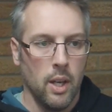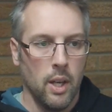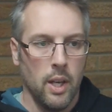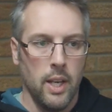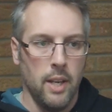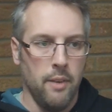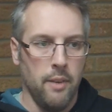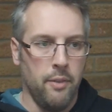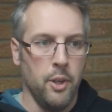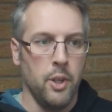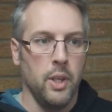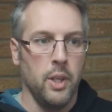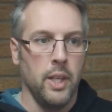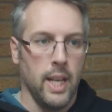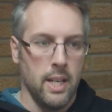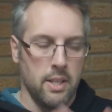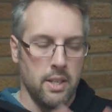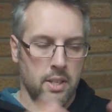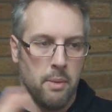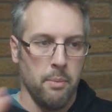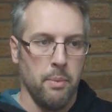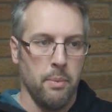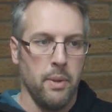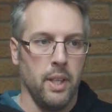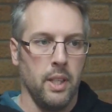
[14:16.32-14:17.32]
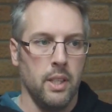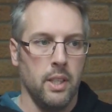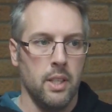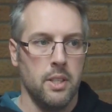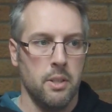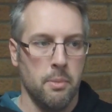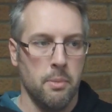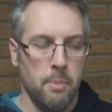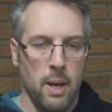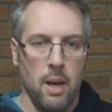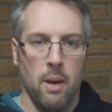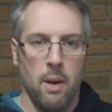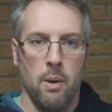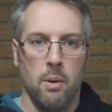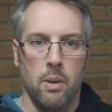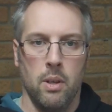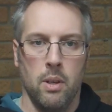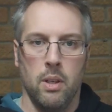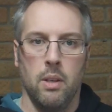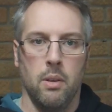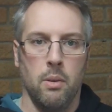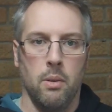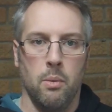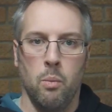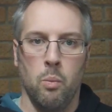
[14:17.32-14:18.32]
If you can get something that's about
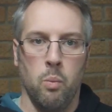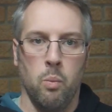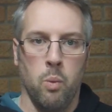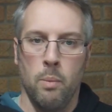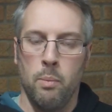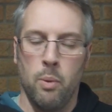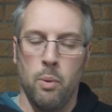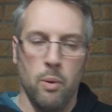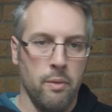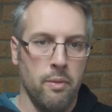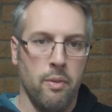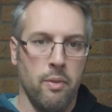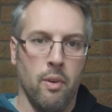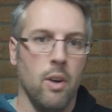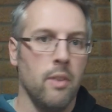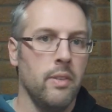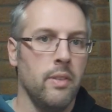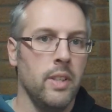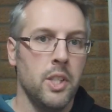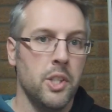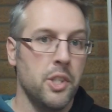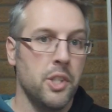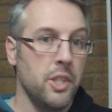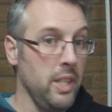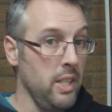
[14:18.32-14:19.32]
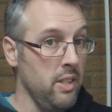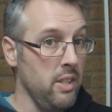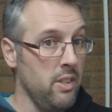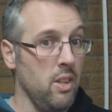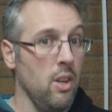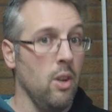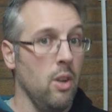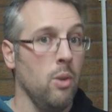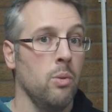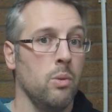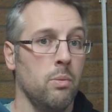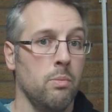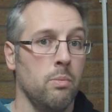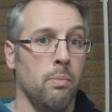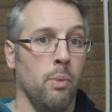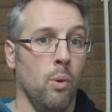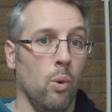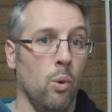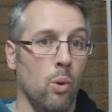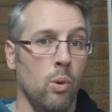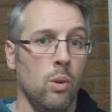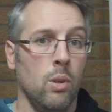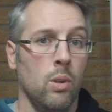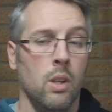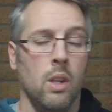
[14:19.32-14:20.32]
1.5-inch internal
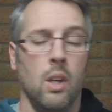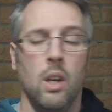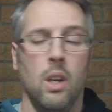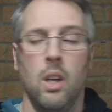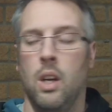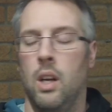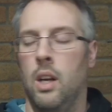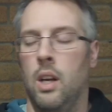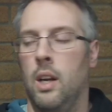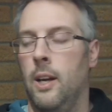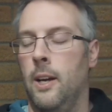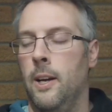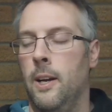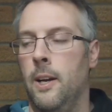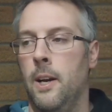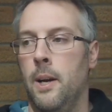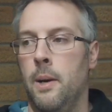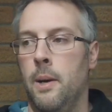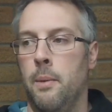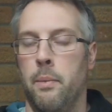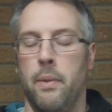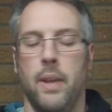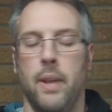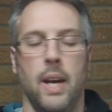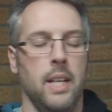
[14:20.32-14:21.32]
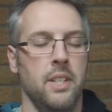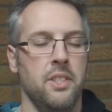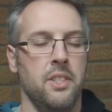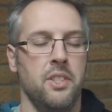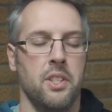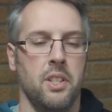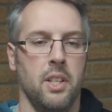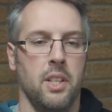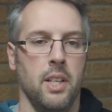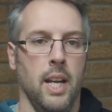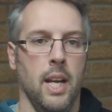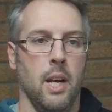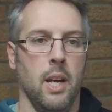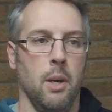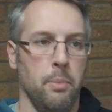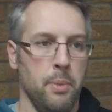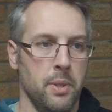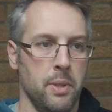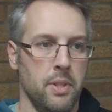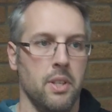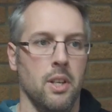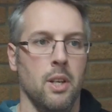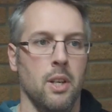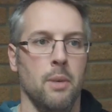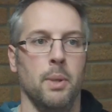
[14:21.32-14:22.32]
bore, that is just going to help
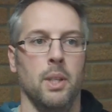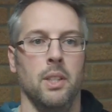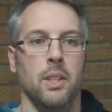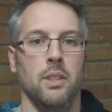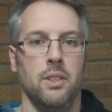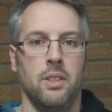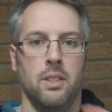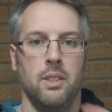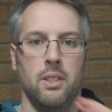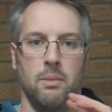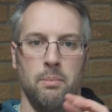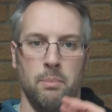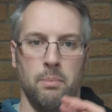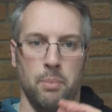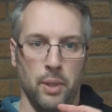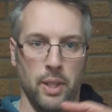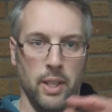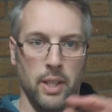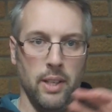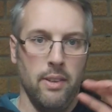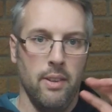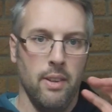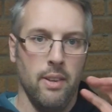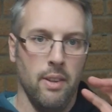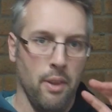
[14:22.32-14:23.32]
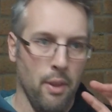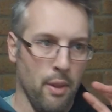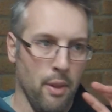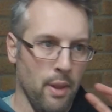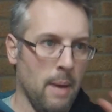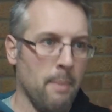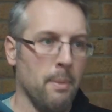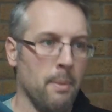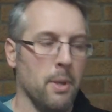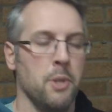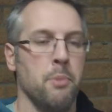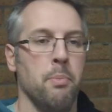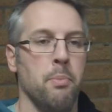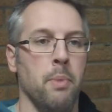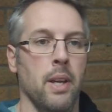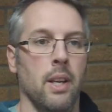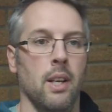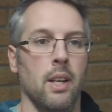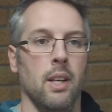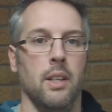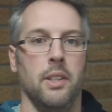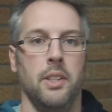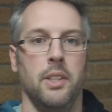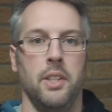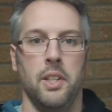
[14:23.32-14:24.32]
your turbos breathe that much
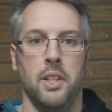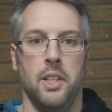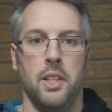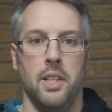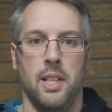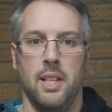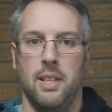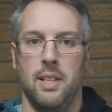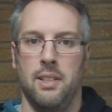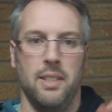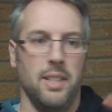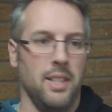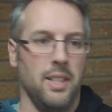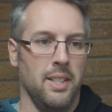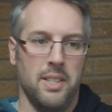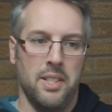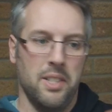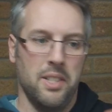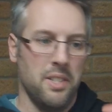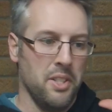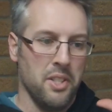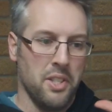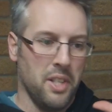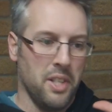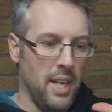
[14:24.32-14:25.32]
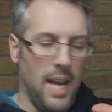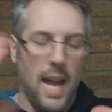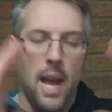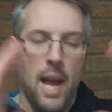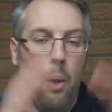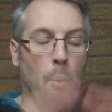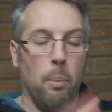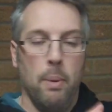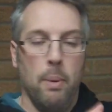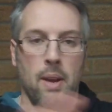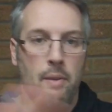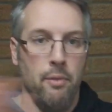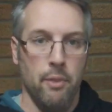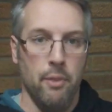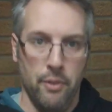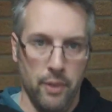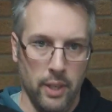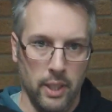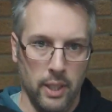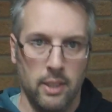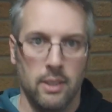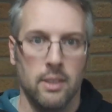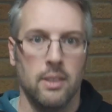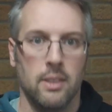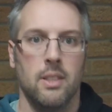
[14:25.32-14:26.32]
better. It's just going to help
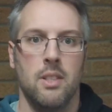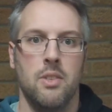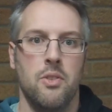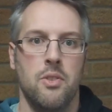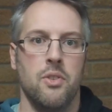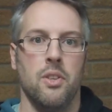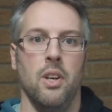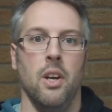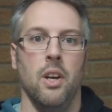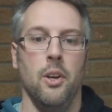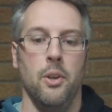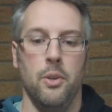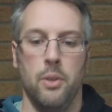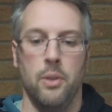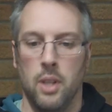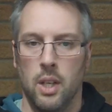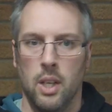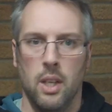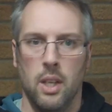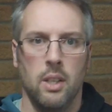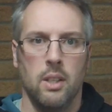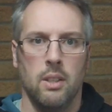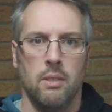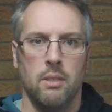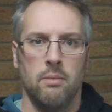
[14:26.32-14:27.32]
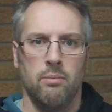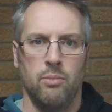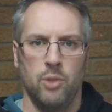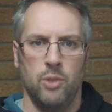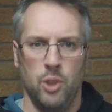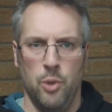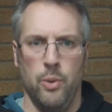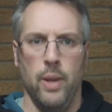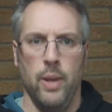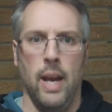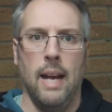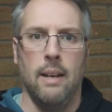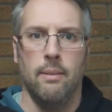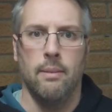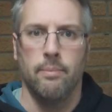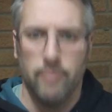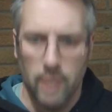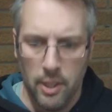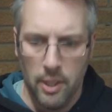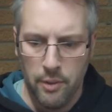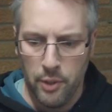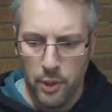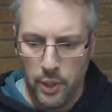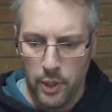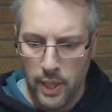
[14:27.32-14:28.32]
everything. So do that
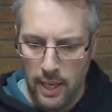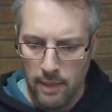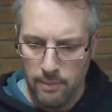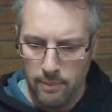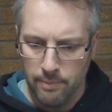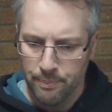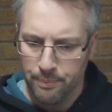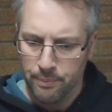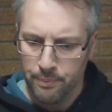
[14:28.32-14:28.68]
if you can.